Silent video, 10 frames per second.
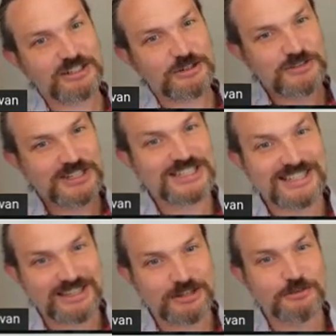you've
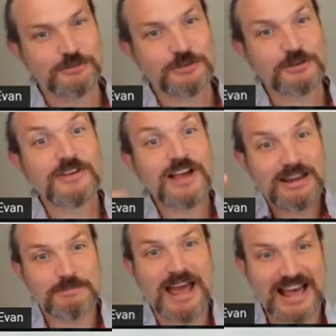you've you've
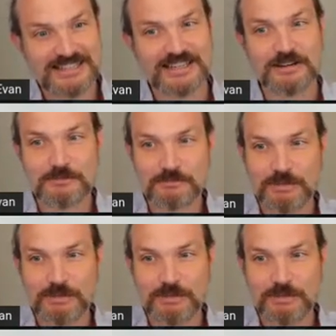gotten past it